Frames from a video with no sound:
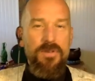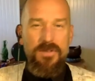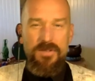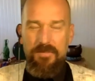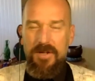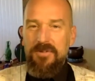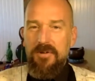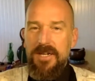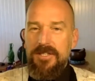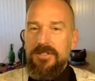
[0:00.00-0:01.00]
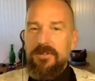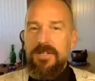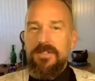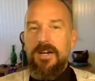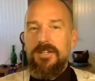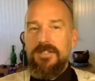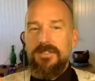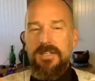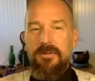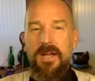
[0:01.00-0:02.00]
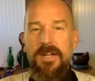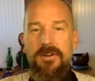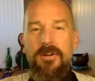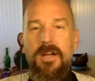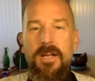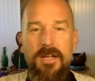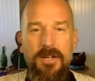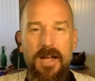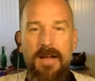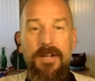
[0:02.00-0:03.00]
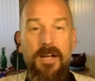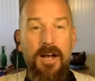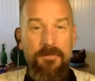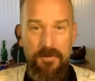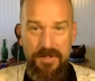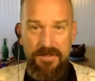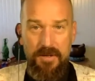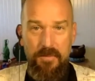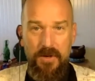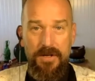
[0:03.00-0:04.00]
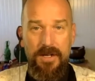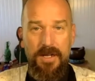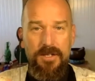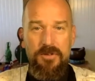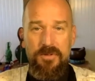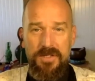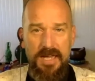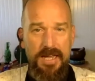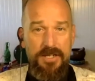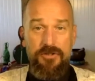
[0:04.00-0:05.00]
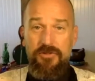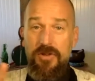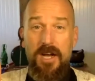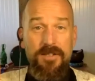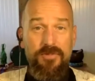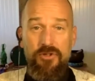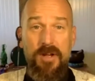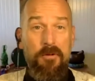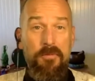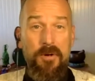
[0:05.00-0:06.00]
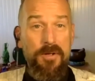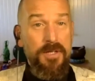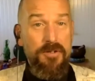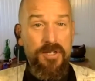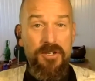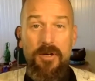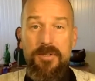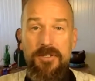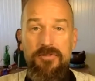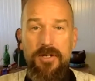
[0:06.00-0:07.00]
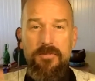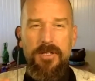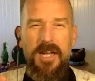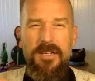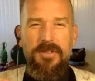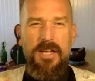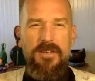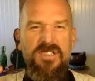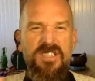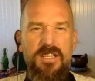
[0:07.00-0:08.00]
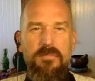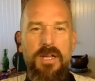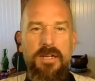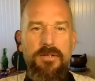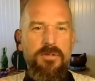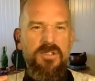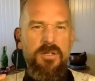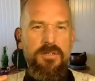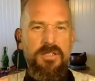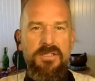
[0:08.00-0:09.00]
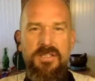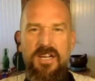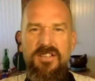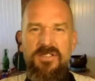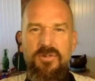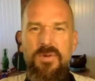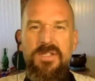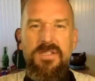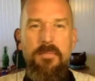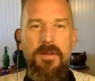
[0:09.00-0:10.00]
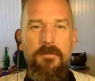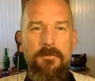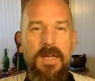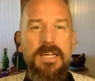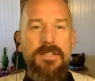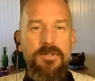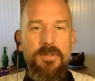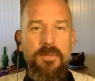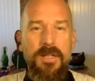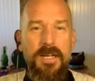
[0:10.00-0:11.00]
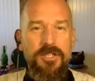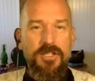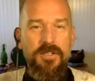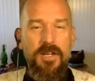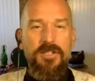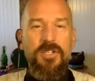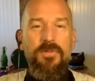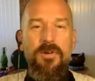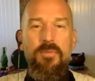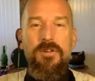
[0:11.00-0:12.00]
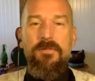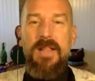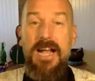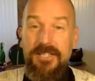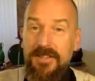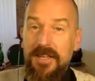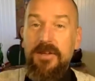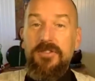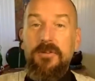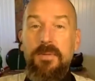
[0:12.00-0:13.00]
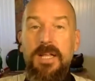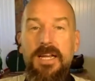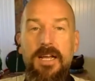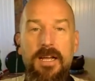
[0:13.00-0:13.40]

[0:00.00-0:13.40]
sometimes we register these consciously, right? You're having coffee with someone, you say a trigger word that you didn't know was a trigger word, and you see them like do a little disgust or resentment face or something, like just for a brief flash, and then they're so polite.